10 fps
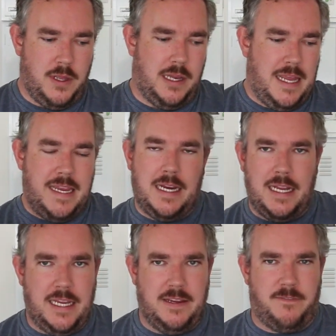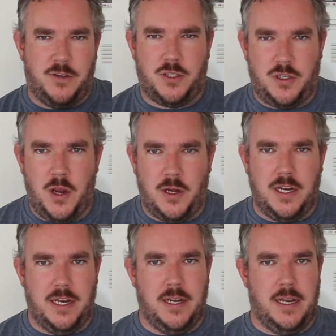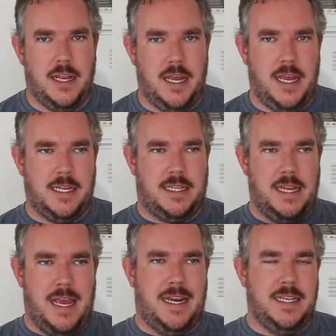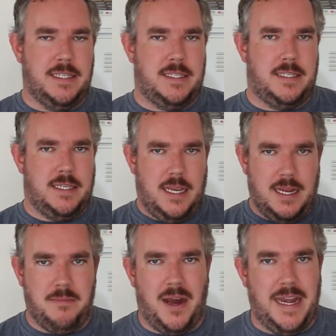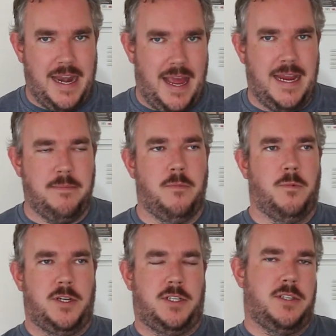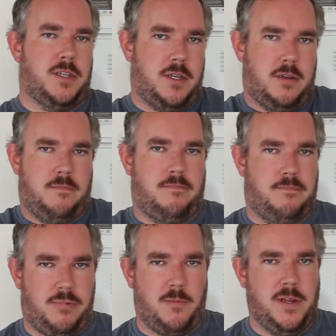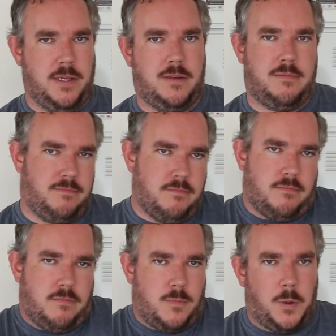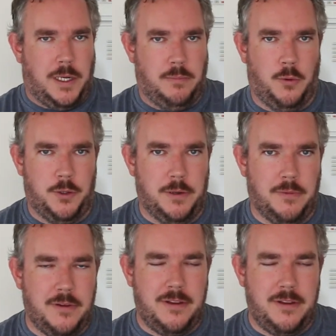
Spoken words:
legally, for certain, it is in my name, which is probably quite important.